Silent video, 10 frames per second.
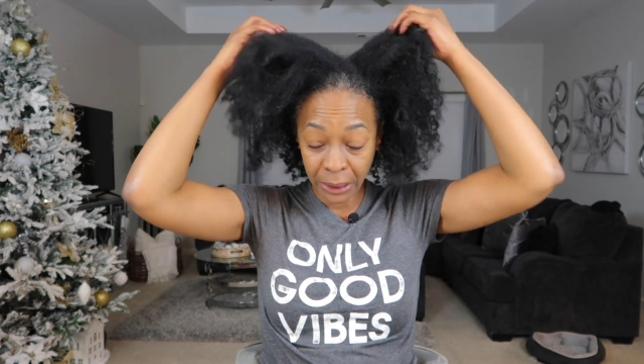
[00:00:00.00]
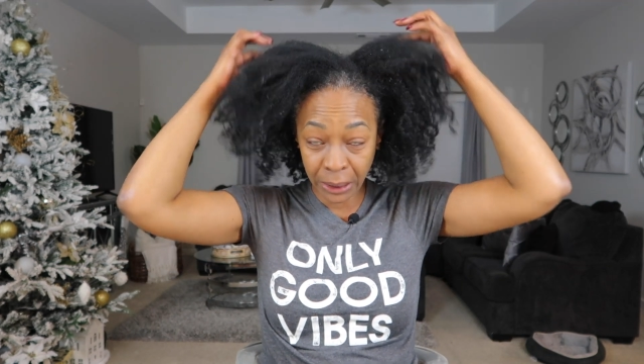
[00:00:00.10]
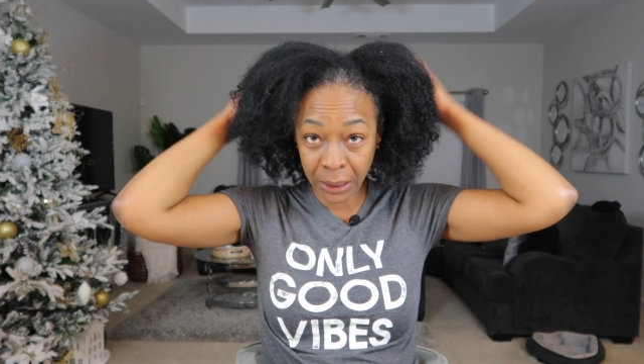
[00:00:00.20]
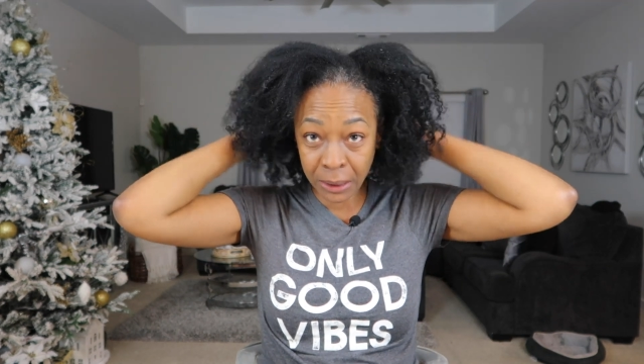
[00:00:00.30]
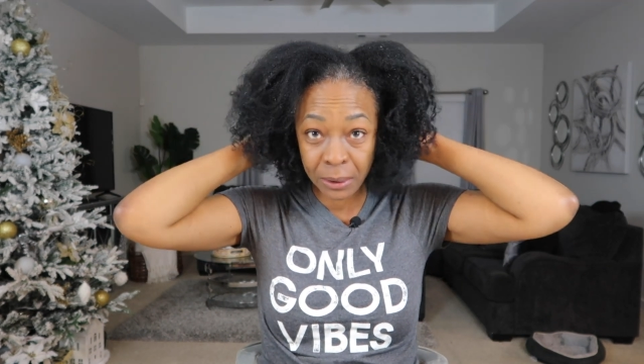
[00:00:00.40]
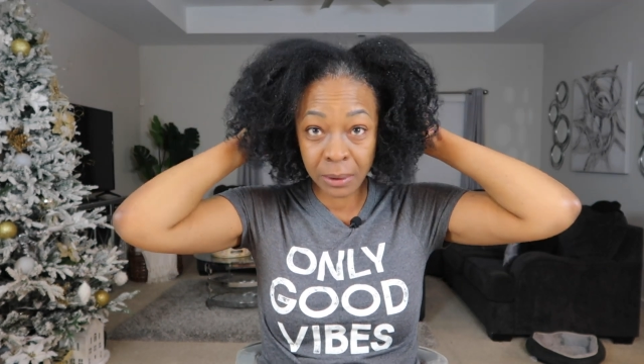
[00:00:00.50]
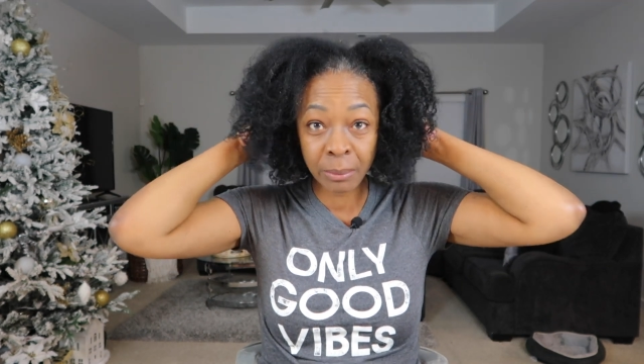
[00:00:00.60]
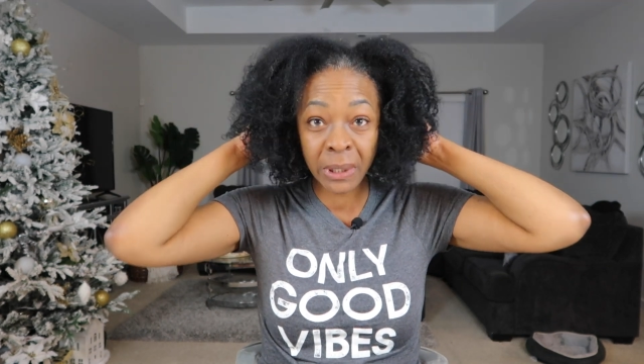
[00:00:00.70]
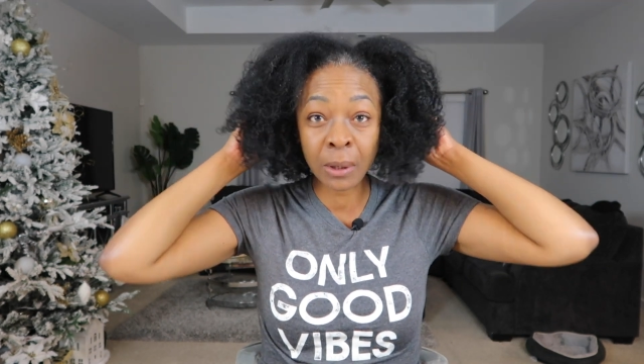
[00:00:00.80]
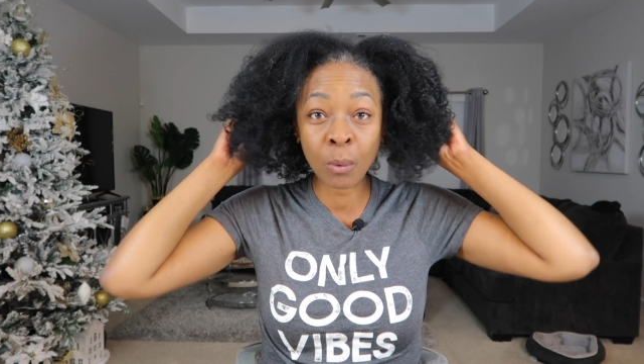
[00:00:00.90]
needs to
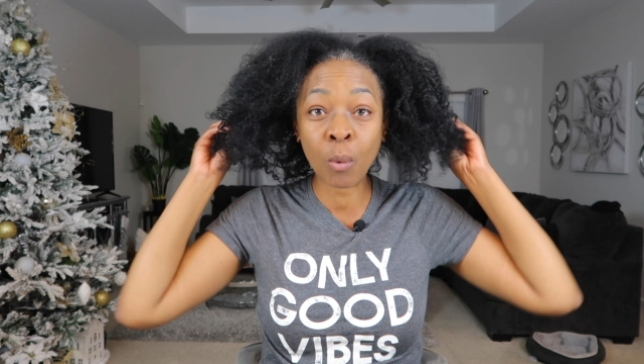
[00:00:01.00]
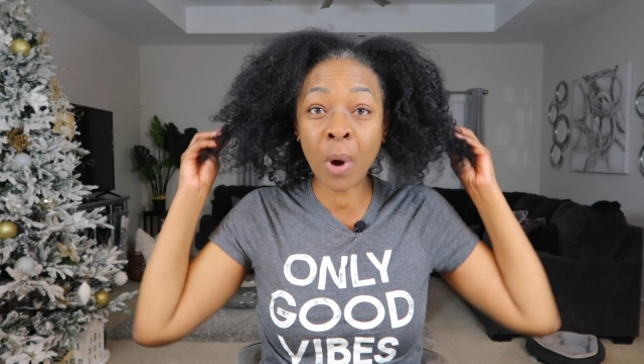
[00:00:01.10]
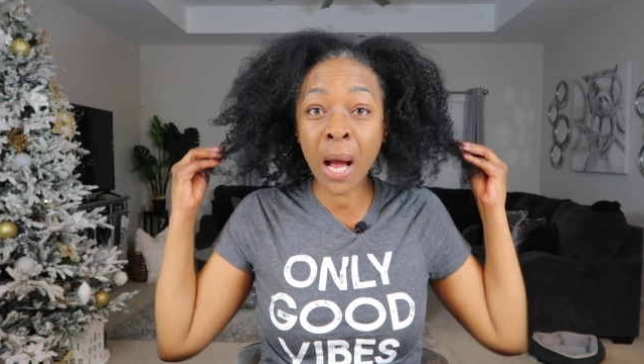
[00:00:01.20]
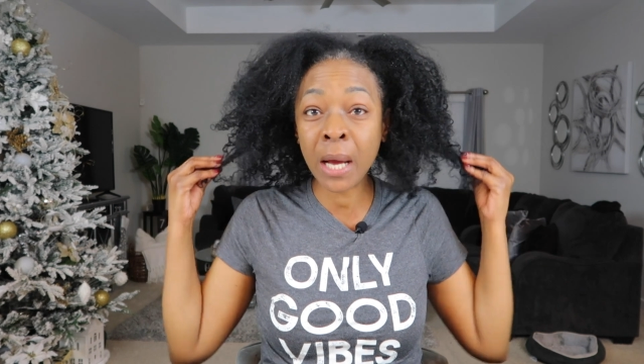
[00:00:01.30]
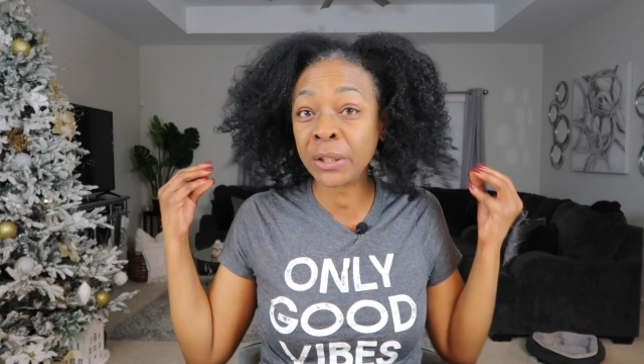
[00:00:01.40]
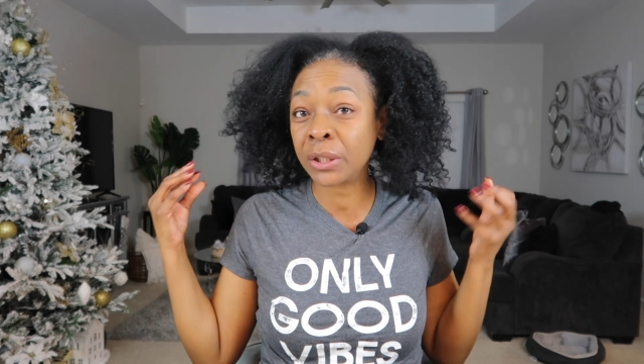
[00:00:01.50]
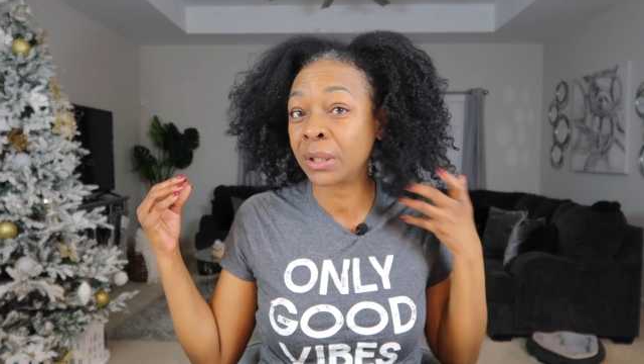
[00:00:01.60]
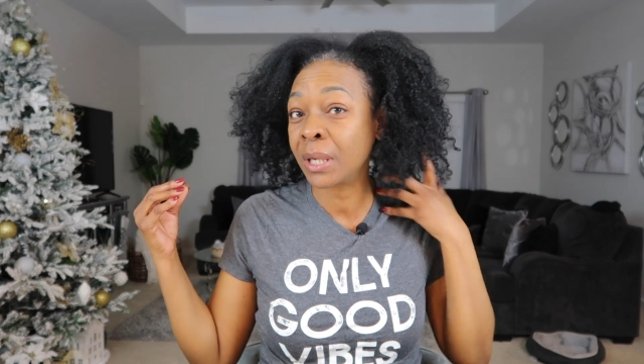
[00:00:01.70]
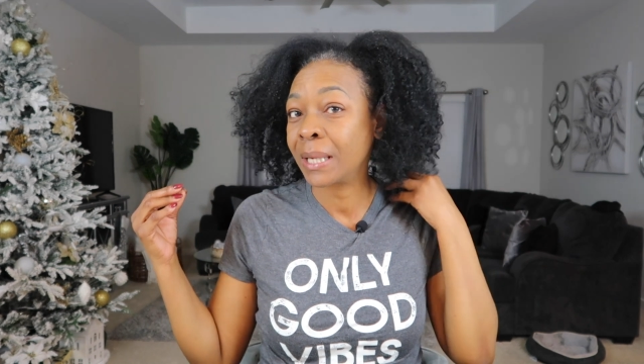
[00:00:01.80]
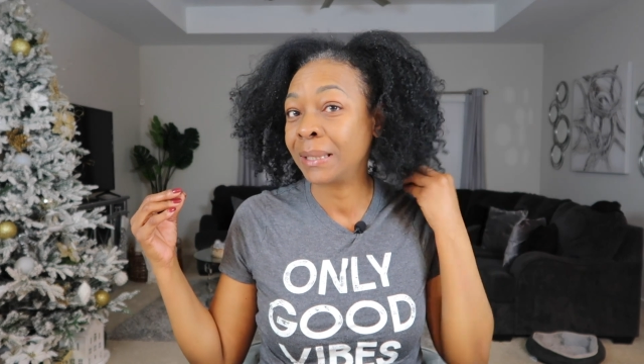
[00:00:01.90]
be
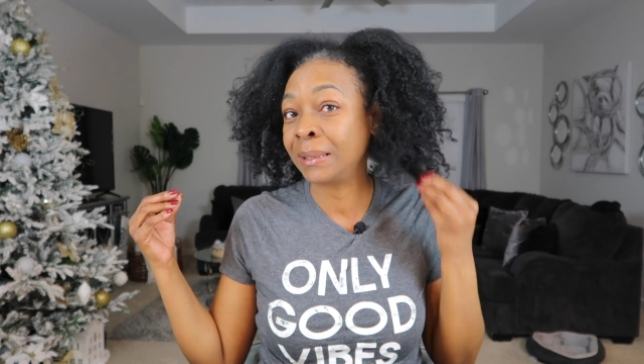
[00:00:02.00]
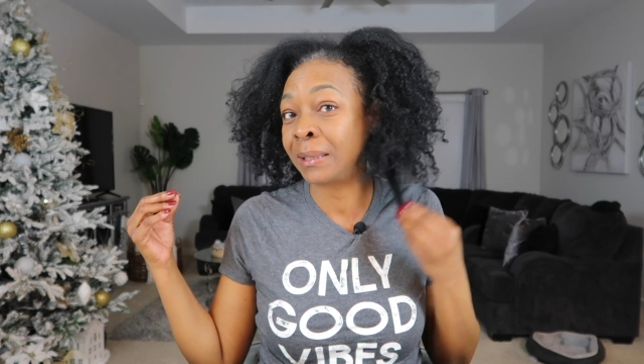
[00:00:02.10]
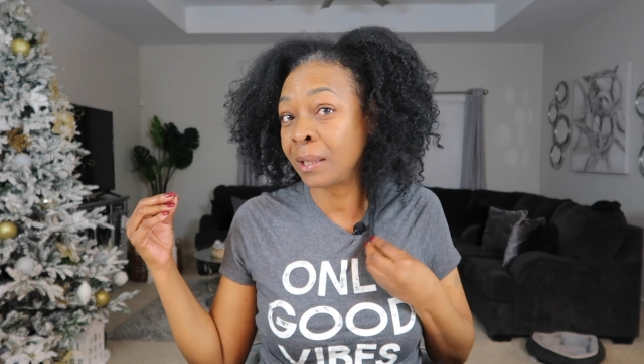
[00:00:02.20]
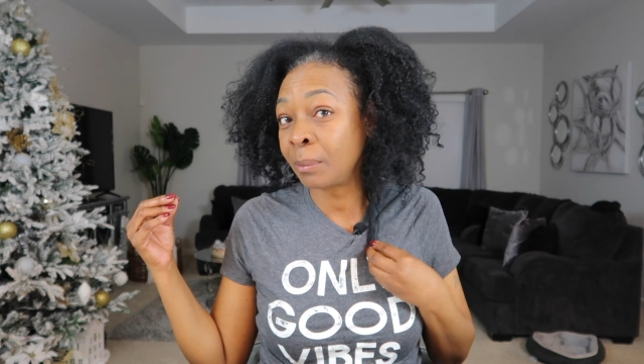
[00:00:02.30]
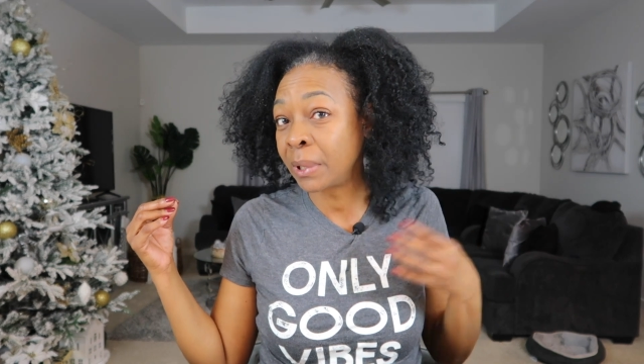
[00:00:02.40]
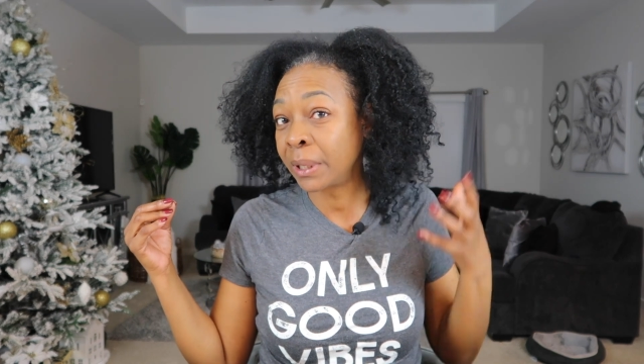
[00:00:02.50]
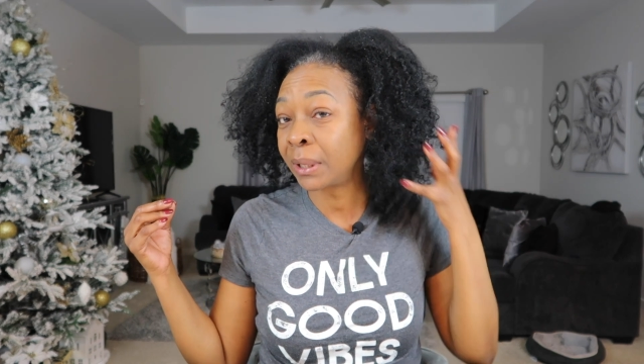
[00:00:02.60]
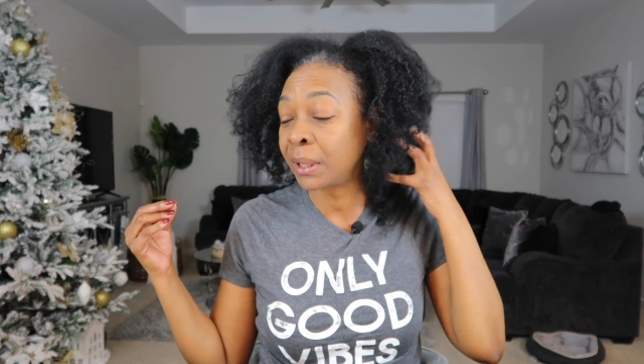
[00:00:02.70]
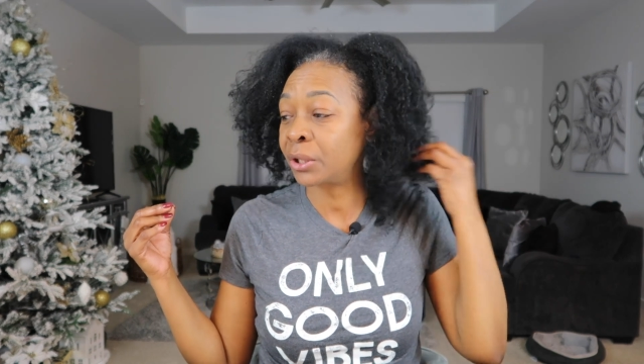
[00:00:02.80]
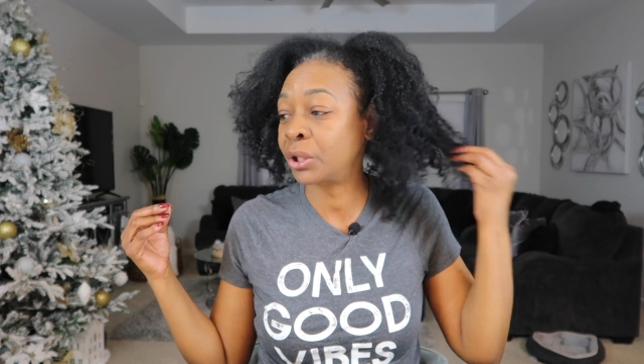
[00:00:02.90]
washed, deep
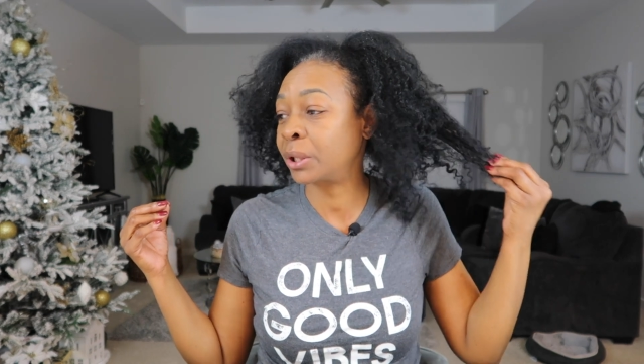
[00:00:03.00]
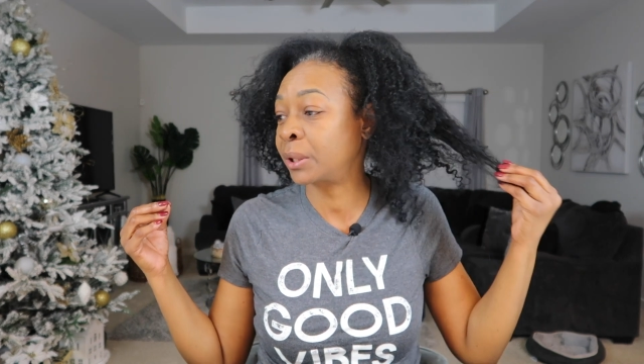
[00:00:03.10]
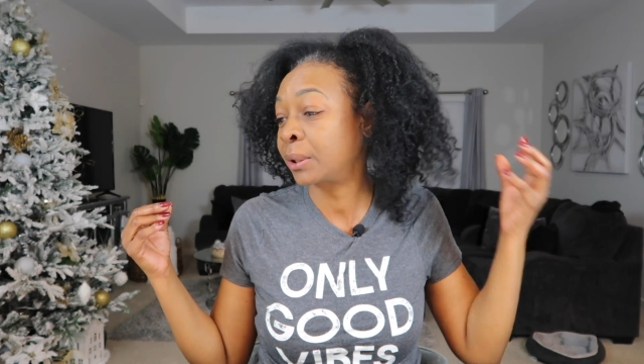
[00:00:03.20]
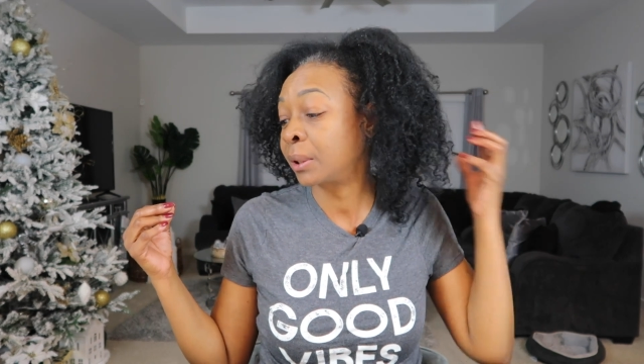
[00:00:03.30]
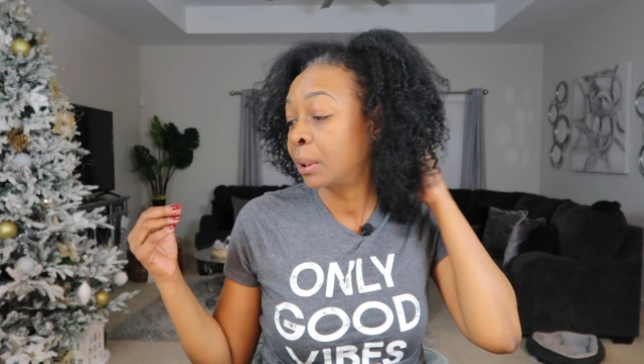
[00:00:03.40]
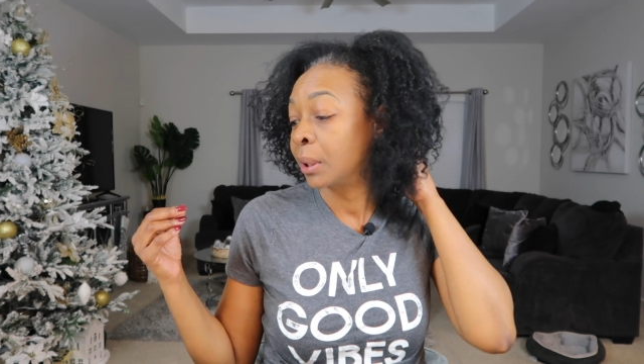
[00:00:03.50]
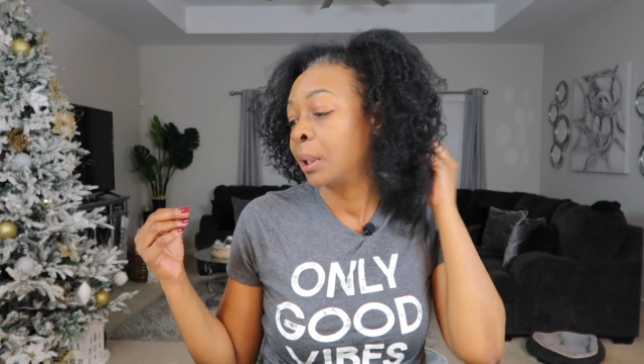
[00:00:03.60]
conditioned,